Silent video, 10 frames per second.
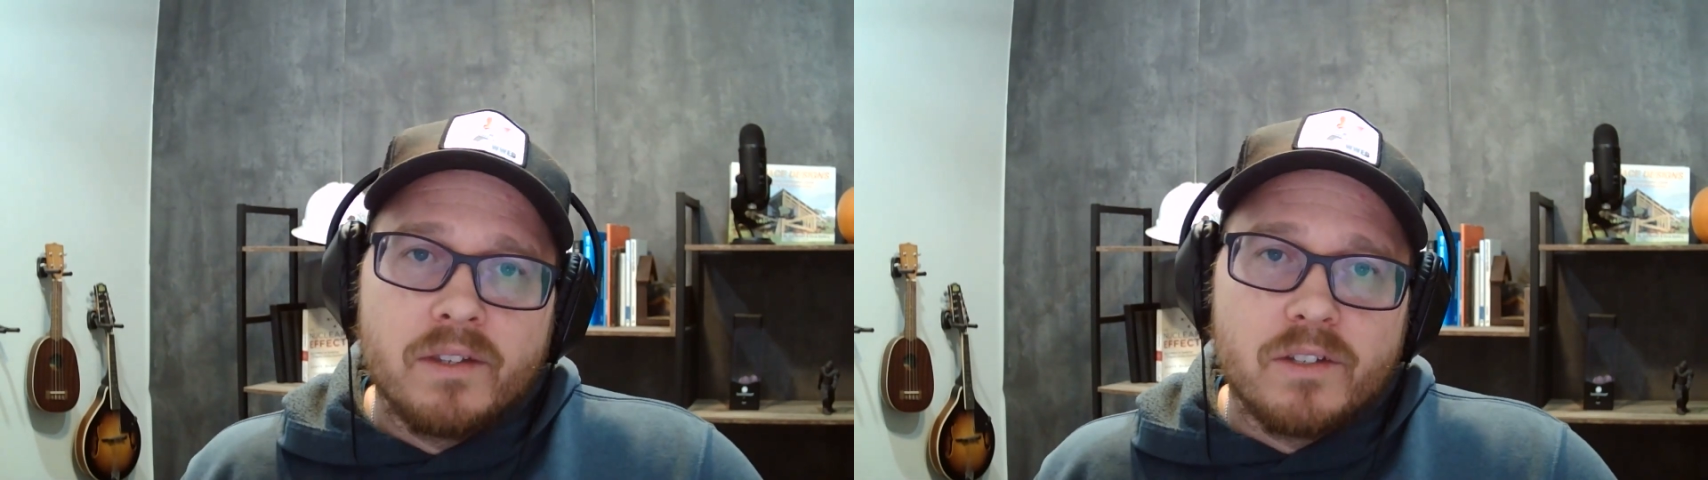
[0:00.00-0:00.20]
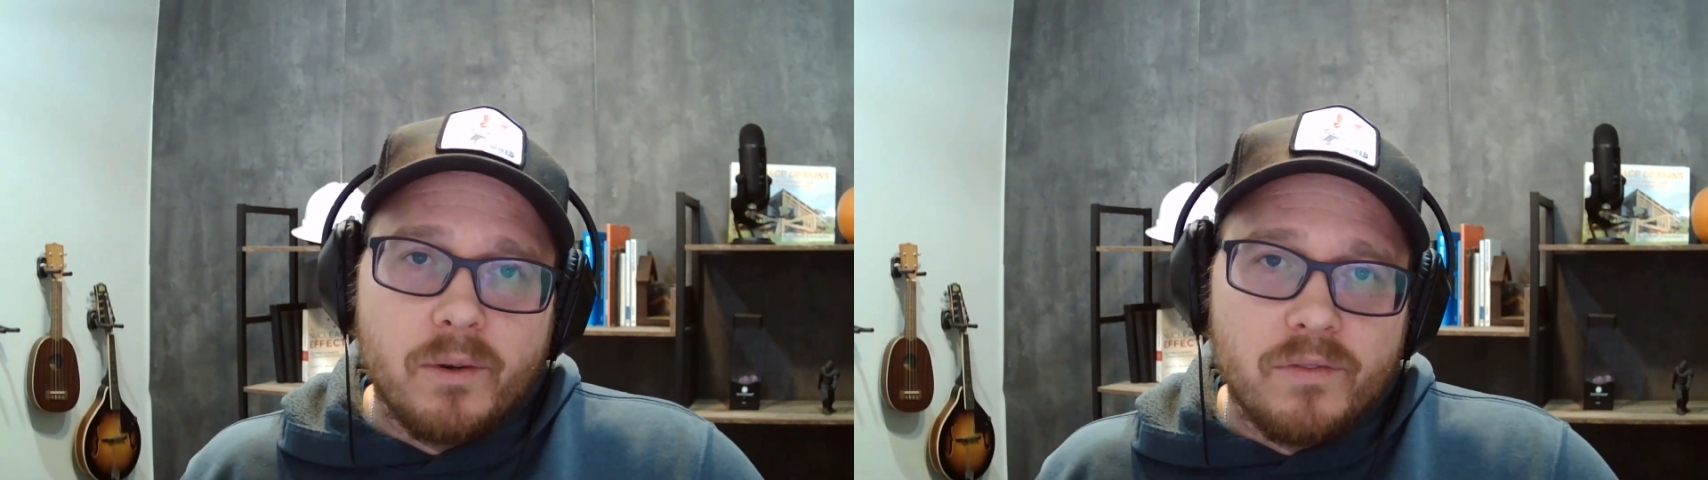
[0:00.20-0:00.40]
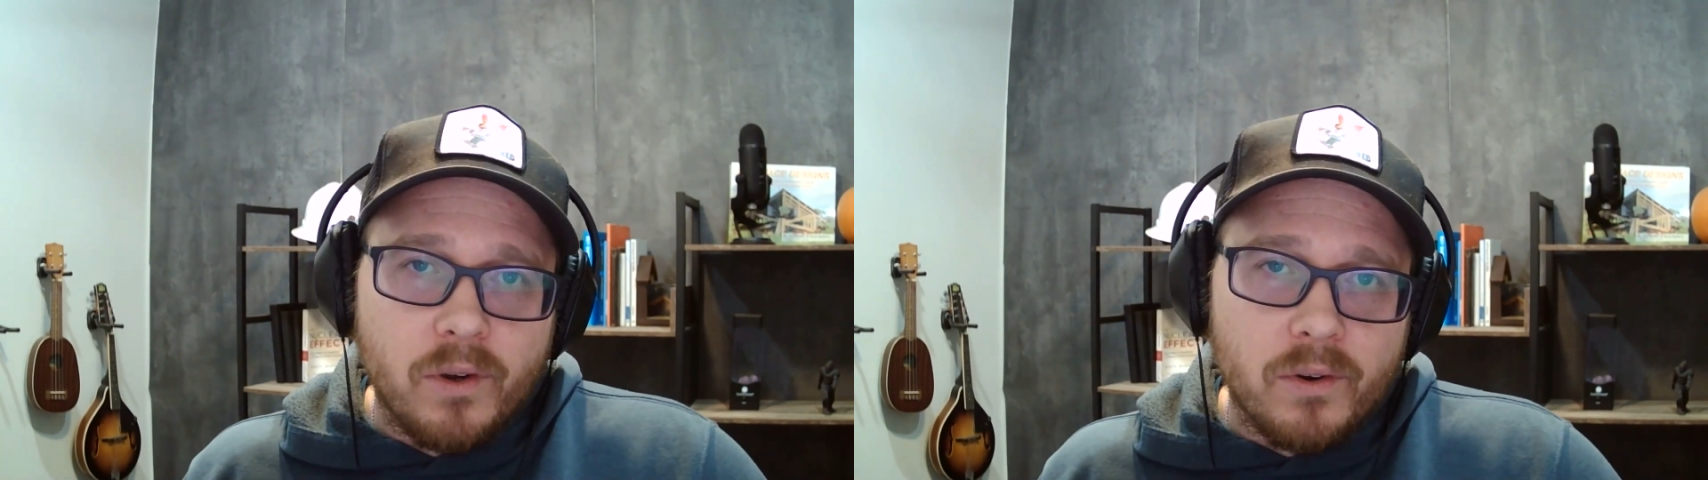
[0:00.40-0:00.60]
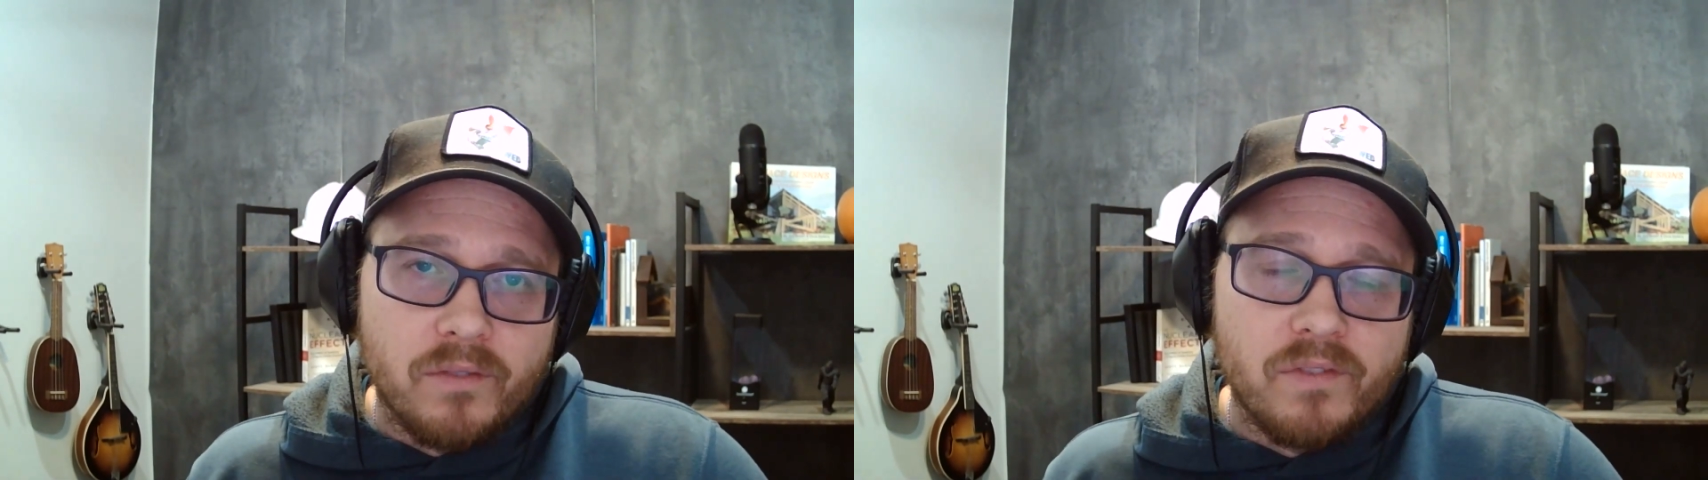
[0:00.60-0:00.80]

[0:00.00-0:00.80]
So if you go to